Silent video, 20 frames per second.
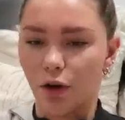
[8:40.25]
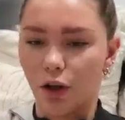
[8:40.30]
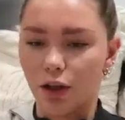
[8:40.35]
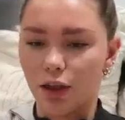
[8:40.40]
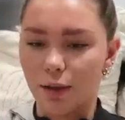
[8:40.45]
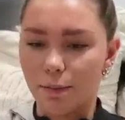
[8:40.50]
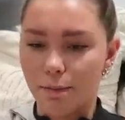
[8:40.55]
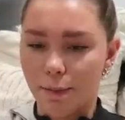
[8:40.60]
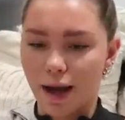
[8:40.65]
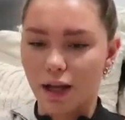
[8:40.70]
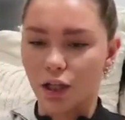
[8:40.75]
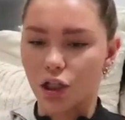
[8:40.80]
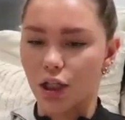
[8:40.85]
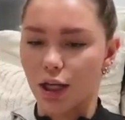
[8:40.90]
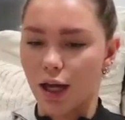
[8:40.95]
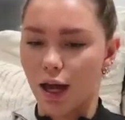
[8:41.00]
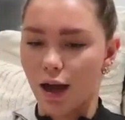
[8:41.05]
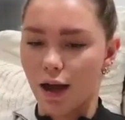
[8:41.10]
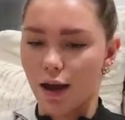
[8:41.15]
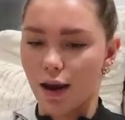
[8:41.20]
got the
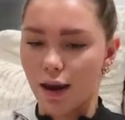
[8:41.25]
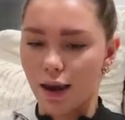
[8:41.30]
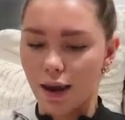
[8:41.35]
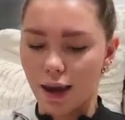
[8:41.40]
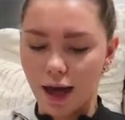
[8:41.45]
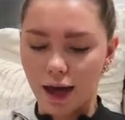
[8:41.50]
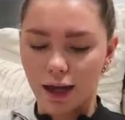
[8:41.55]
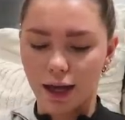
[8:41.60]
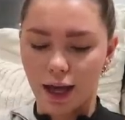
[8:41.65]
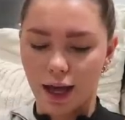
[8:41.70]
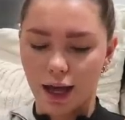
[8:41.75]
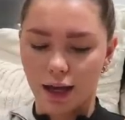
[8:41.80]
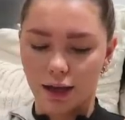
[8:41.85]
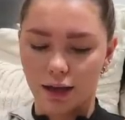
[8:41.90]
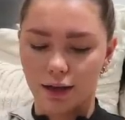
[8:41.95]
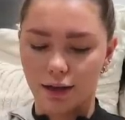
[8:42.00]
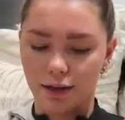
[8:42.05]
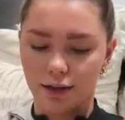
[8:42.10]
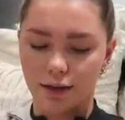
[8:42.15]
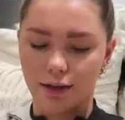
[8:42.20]
matching leggings.
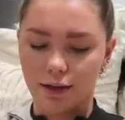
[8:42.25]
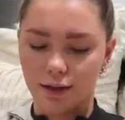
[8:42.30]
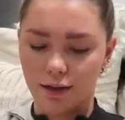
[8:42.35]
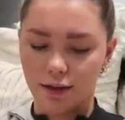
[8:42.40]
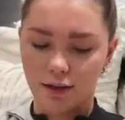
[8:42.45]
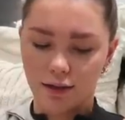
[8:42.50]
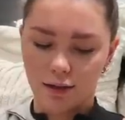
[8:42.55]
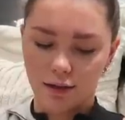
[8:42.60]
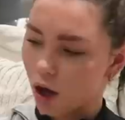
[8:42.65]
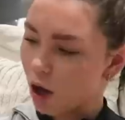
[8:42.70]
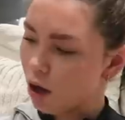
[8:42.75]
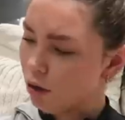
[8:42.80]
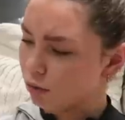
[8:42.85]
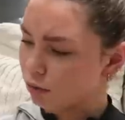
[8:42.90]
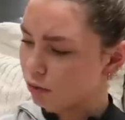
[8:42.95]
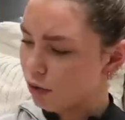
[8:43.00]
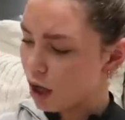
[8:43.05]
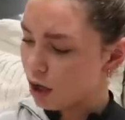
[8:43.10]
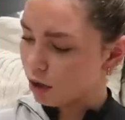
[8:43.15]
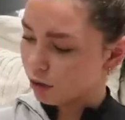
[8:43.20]

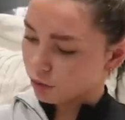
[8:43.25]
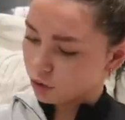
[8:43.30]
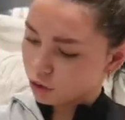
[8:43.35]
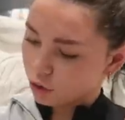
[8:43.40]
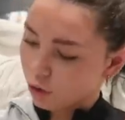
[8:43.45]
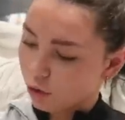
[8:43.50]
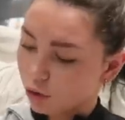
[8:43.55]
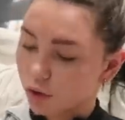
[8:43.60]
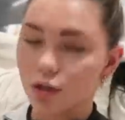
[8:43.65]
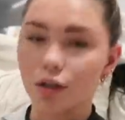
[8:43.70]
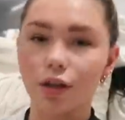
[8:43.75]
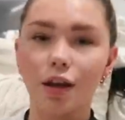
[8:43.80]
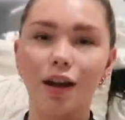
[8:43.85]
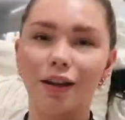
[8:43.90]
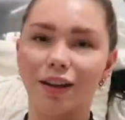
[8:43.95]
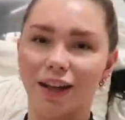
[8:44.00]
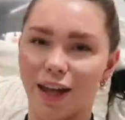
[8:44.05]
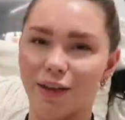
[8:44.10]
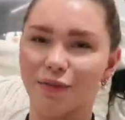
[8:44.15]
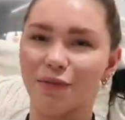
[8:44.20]
Oh no,
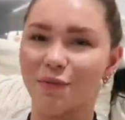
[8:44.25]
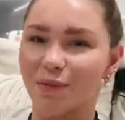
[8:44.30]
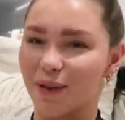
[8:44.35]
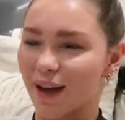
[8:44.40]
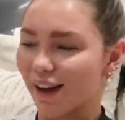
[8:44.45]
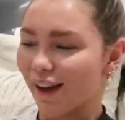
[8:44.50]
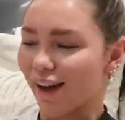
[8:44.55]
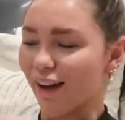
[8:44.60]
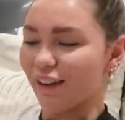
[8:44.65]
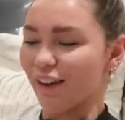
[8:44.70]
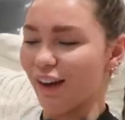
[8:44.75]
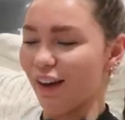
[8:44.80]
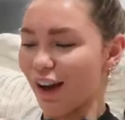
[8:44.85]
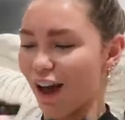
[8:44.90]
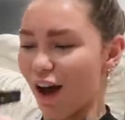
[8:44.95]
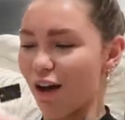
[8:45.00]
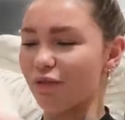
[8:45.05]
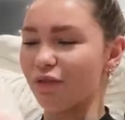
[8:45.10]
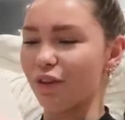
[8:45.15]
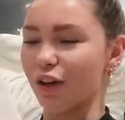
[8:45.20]
shorts. Even better,
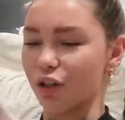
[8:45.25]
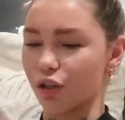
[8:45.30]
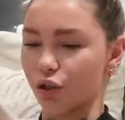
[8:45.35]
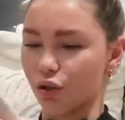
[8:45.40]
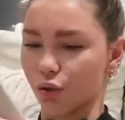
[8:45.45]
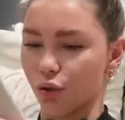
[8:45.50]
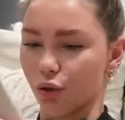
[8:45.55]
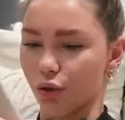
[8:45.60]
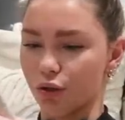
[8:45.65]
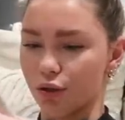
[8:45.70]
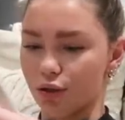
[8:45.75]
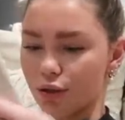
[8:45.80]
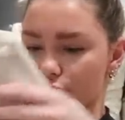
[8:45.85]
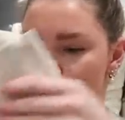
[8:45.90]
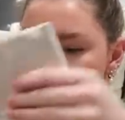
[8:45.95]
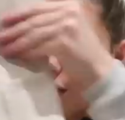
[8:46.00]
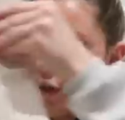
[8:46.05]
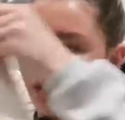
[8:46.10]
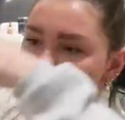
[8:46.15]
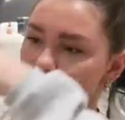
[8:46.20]
love a short.
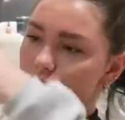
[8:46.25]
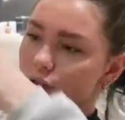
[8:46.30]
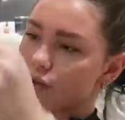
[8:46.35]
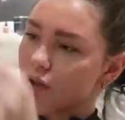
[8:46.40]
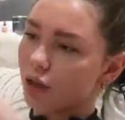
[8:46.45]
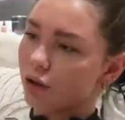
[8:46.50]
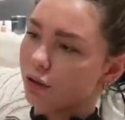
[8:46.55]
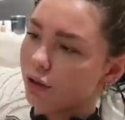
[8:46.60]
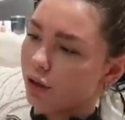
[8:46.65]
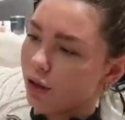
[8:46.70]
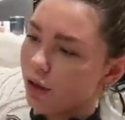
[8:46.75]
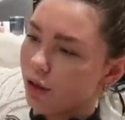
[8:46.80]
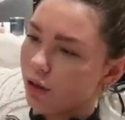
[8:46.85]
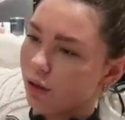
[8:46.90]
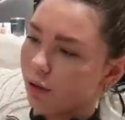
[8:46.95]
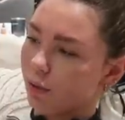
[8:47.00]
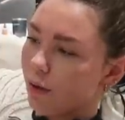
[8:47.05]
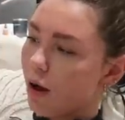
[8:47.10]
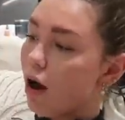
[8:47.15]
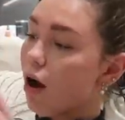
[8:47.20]
Oh, these are so
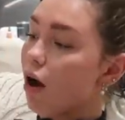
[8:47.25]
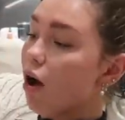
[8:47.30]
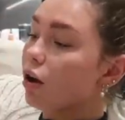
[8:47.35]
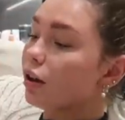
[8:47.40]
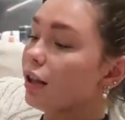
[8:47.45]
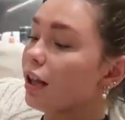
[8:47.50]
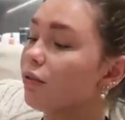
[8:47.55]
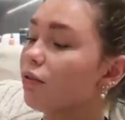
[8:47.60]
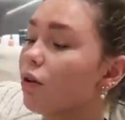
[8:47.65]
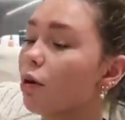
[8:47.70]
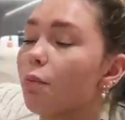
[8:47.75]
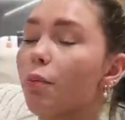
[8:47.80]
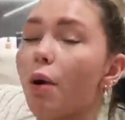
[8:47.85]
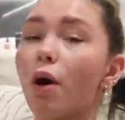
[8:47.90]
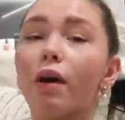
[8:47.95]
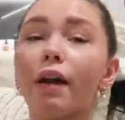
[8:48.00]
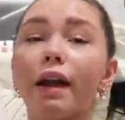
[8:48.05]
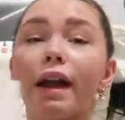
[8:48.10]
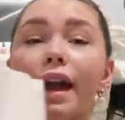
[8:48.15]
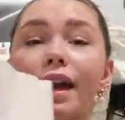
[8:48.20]
cute. They've got
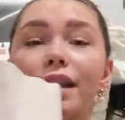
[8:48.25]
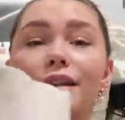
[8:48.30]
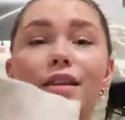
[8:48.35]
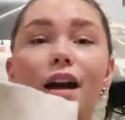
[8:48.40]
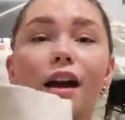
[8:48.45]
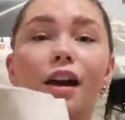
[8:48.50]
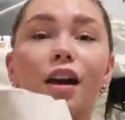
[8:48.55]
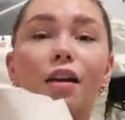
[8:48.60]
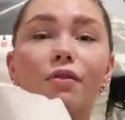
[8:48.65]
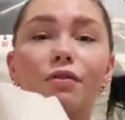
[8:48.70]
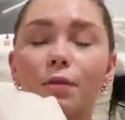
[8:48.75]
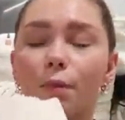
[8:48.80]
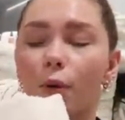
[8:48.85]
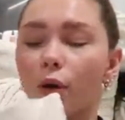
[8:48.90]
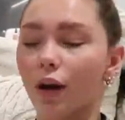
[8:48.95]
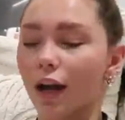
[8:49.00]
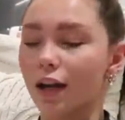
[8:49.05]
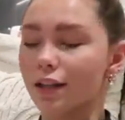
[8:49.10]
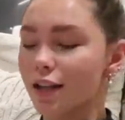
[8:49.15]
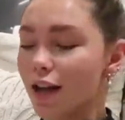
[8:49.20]
pockets. I love the
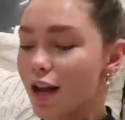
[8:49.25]
pockets.